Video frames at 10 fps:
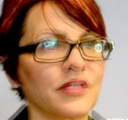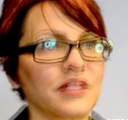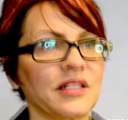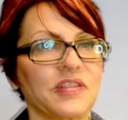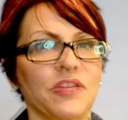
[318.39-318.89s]

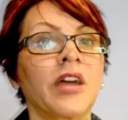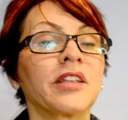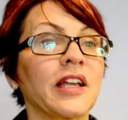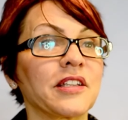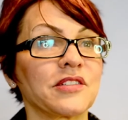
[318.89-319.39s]
Like so, I'd
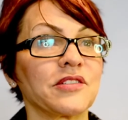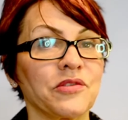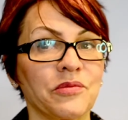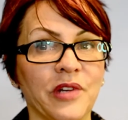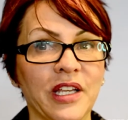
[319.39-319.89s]
like to
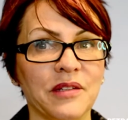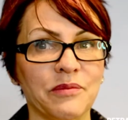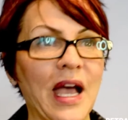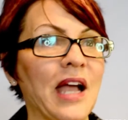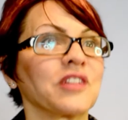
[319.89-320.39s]
bring it
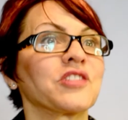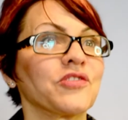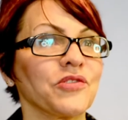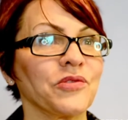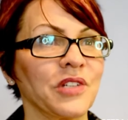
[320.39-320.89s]
back
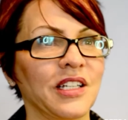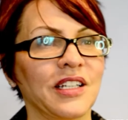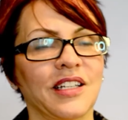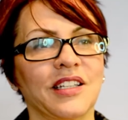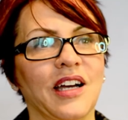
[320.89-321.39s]
to
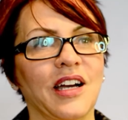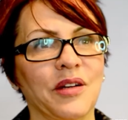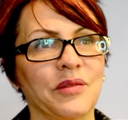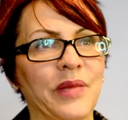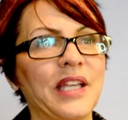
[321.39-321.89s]

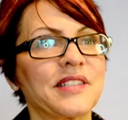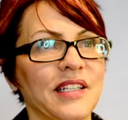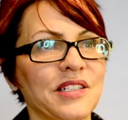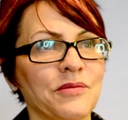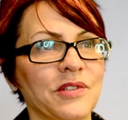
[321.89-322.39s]
uh,
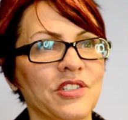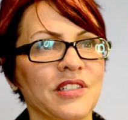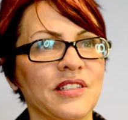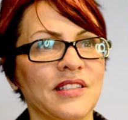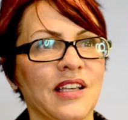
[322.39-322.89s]
basics, which
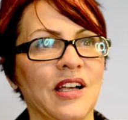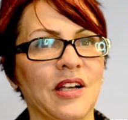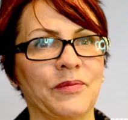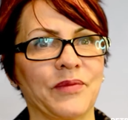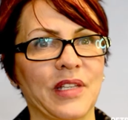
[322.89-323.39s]
is
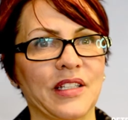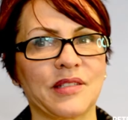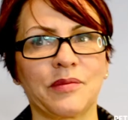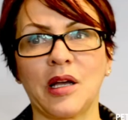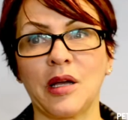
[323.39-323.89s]
um, it's
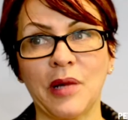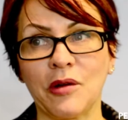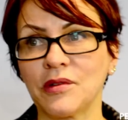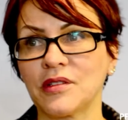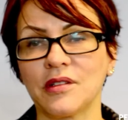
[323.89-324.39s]

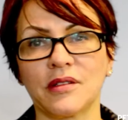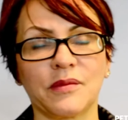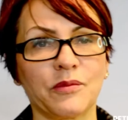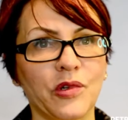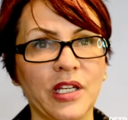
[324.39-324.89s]
about
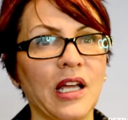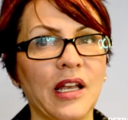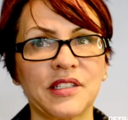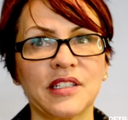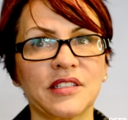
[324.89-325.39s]
putting an
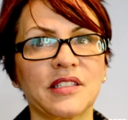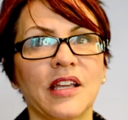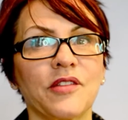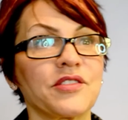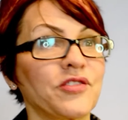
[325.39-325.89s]
idea
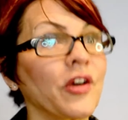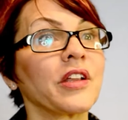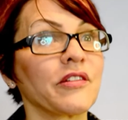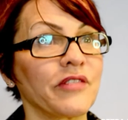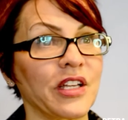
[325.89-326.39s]
together,
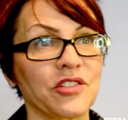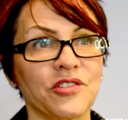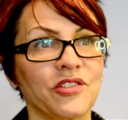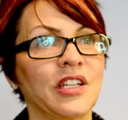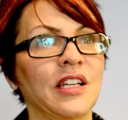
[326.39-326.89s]
starting a
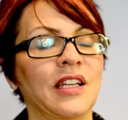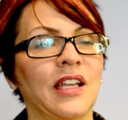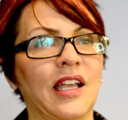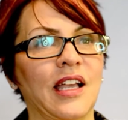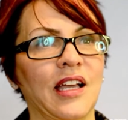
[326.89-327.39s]
venture,
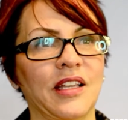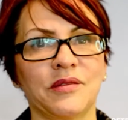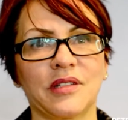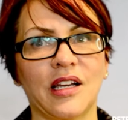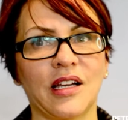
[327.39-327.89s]

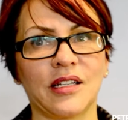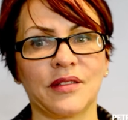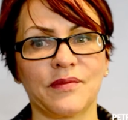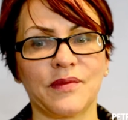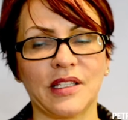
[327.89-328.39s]
and uh,
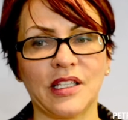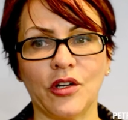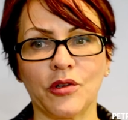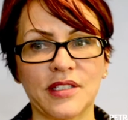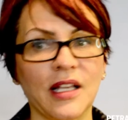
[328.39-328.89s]
you
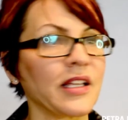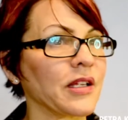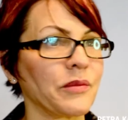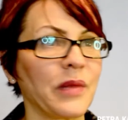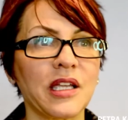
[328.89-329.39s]
know,
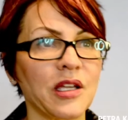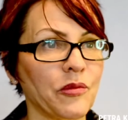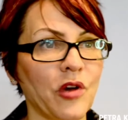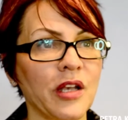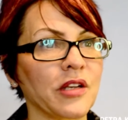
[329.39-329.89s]
selling, making a
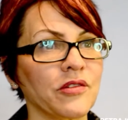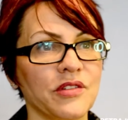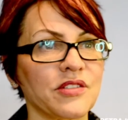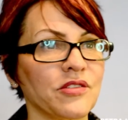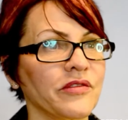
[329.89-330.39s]
product or a
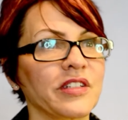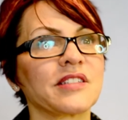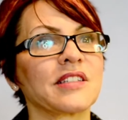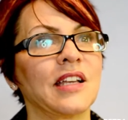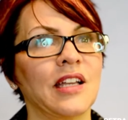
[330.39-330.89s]

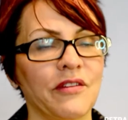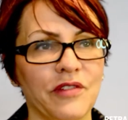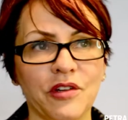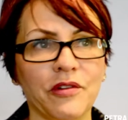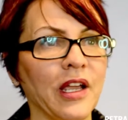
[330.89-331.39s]
service
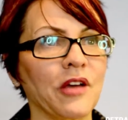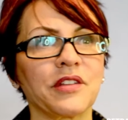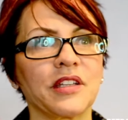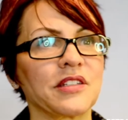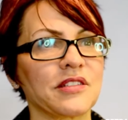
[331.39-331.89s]
figuring out
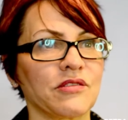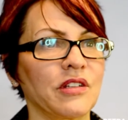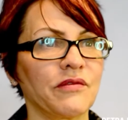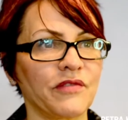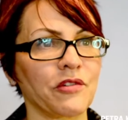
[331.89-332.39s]
the
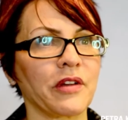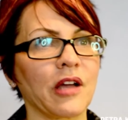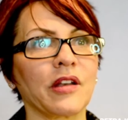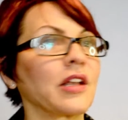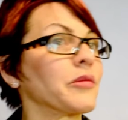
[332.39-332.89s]
industry, figuring
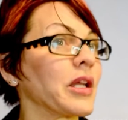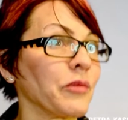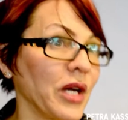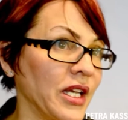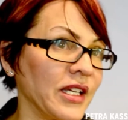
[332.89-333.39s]
out how to make
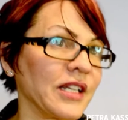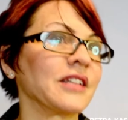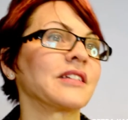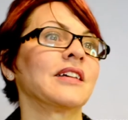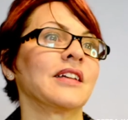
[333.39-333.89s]
money in
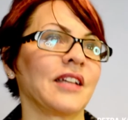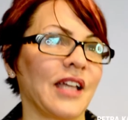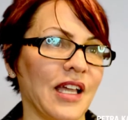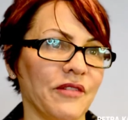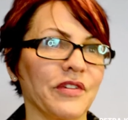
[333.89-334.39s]
it,
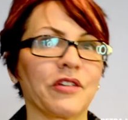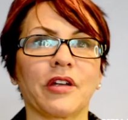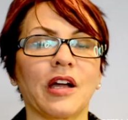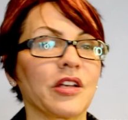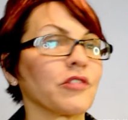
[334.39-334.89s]
and
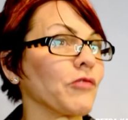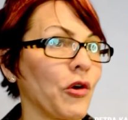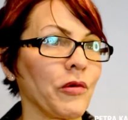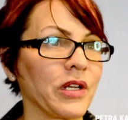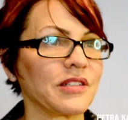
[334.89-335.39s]
figuring out how to
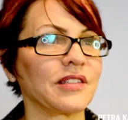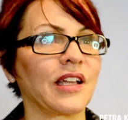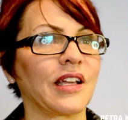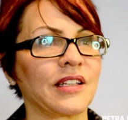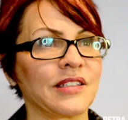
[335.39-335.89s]
grow it.
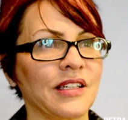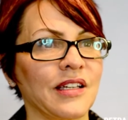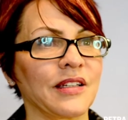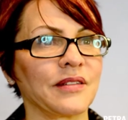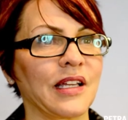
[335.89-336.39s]
And
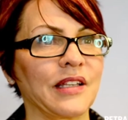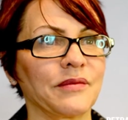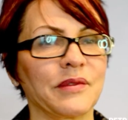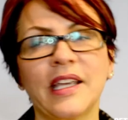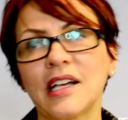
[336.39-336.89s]
uh,
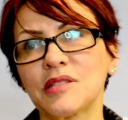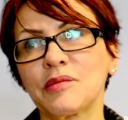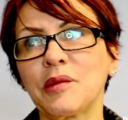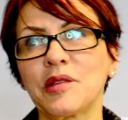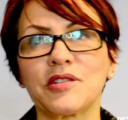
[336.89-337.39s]
and yes,
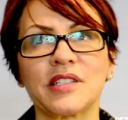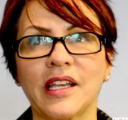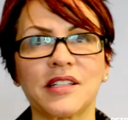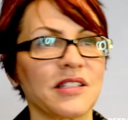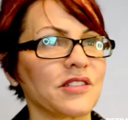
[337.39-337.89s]
maybe there's an
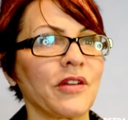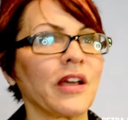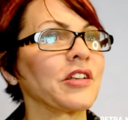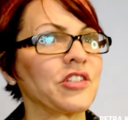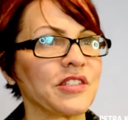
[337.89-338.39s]
exit
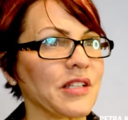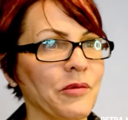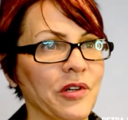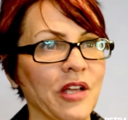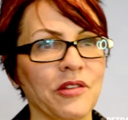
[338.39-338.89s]
strategy
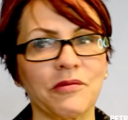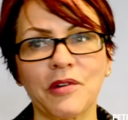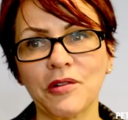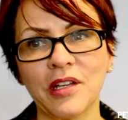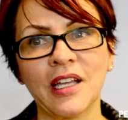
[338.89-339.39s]
somewhere down the
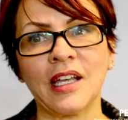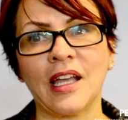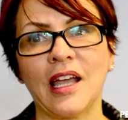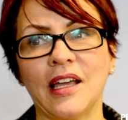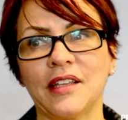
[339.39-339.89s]
road,
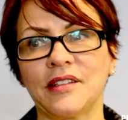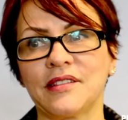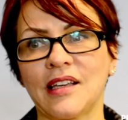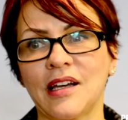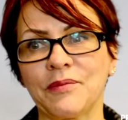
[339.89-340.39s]
and
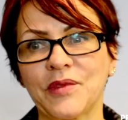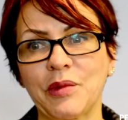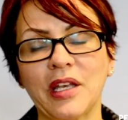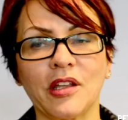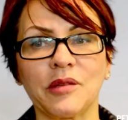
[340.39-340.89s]
um,
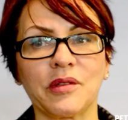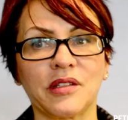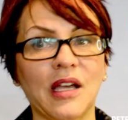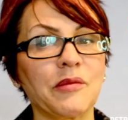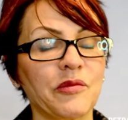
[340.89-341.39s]
depending on the
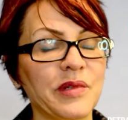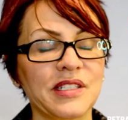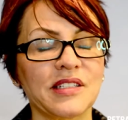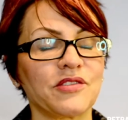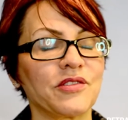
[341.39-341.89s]
type of
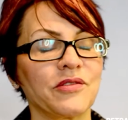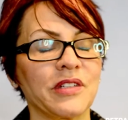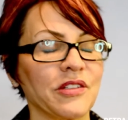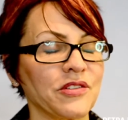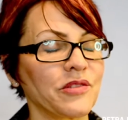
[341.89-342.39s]
business you're
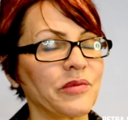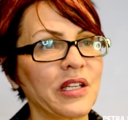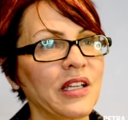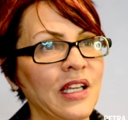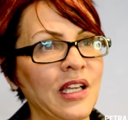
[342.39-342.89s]
doing, there should be.